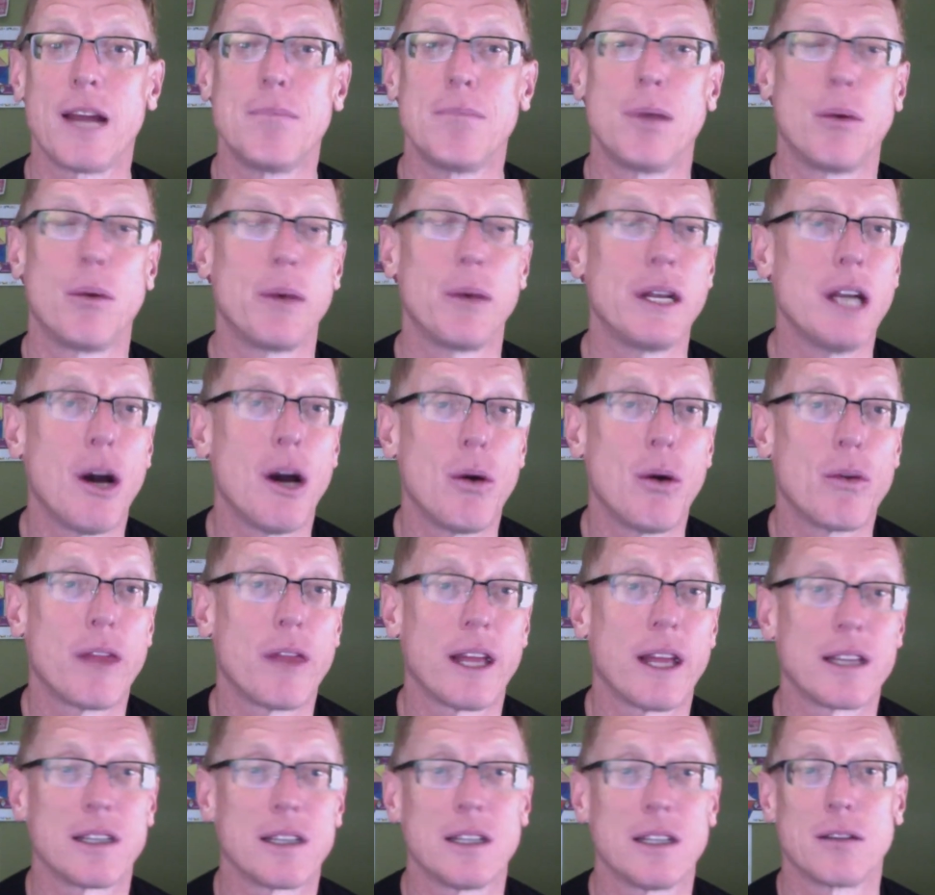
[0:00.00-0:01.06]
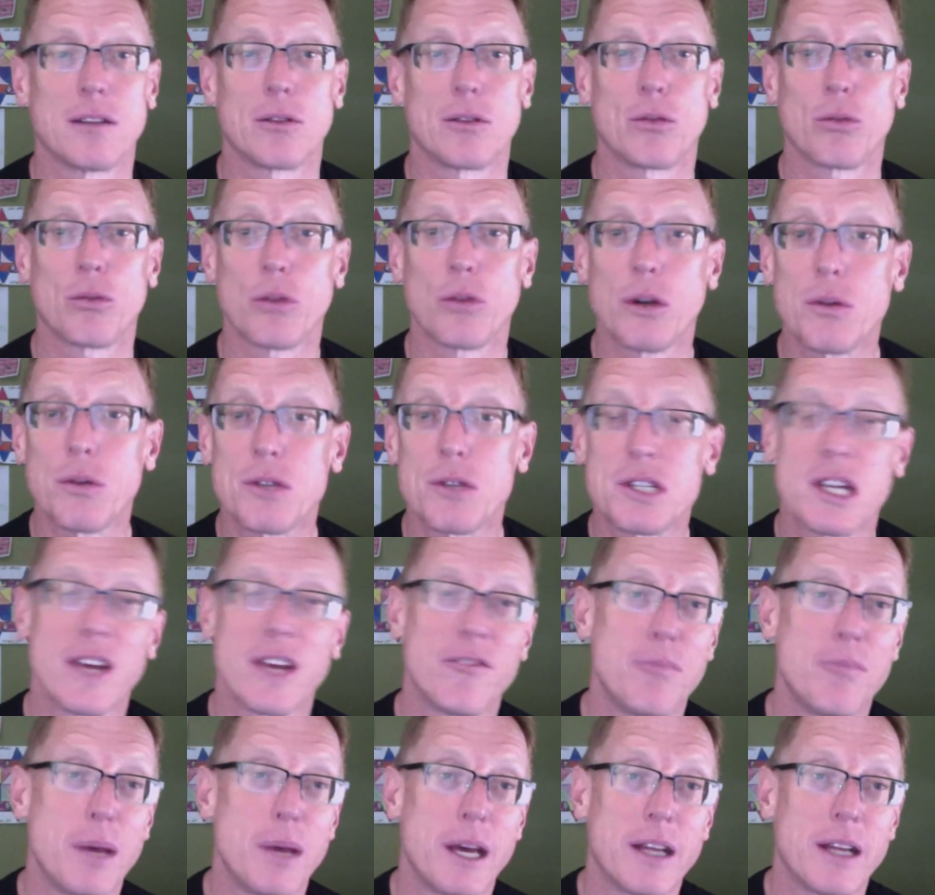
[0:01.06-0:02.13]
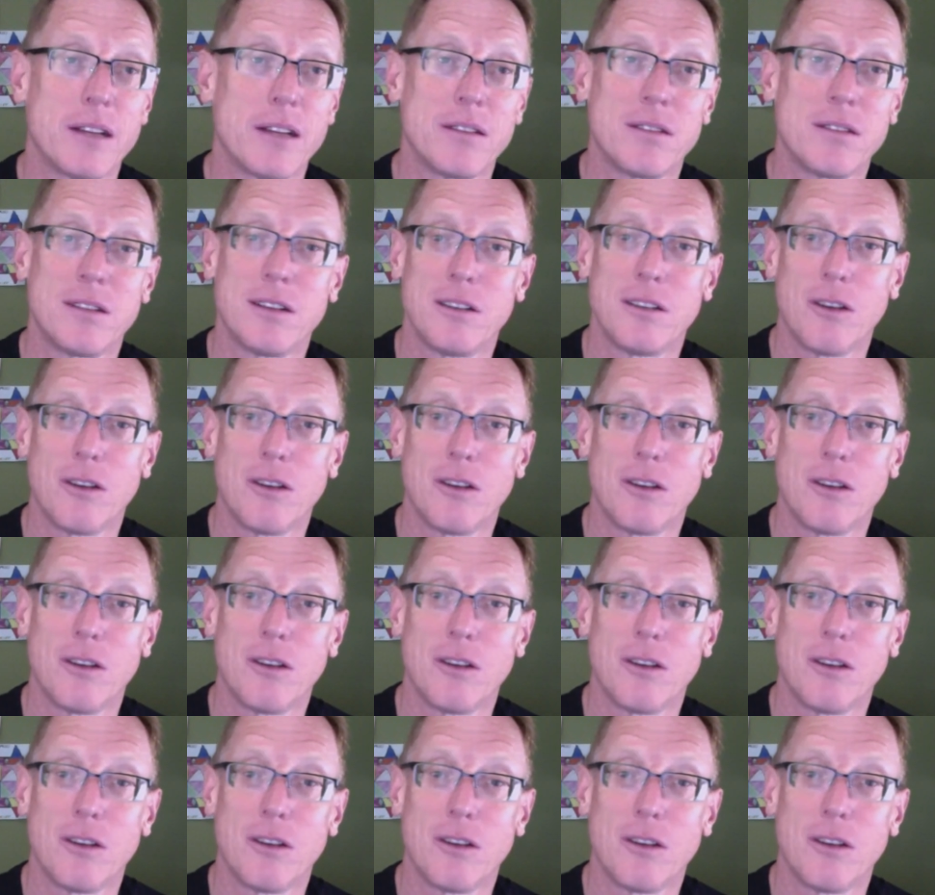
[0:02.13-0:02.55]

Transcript: But we know that the roots have been